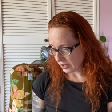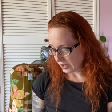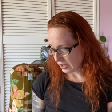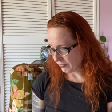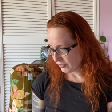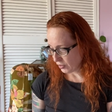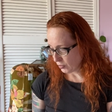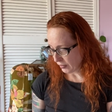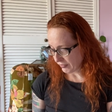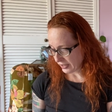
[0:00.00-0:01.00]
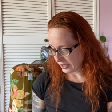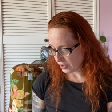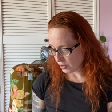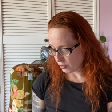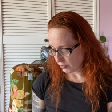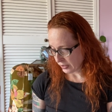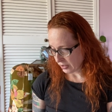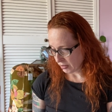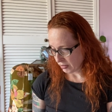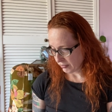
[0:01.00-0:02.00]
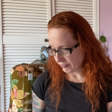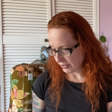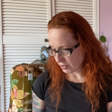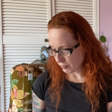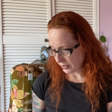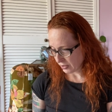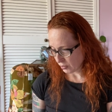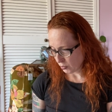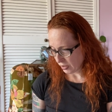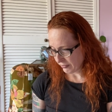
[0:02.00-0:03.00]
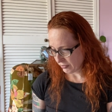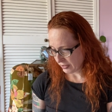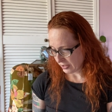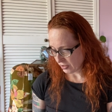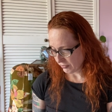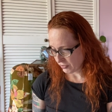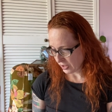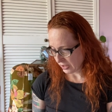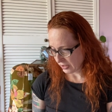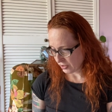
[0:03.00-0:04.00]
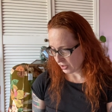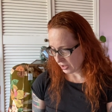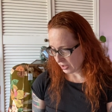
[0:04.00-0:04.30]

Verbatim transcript: if you have a history of flashbacks or whatever it of challenge,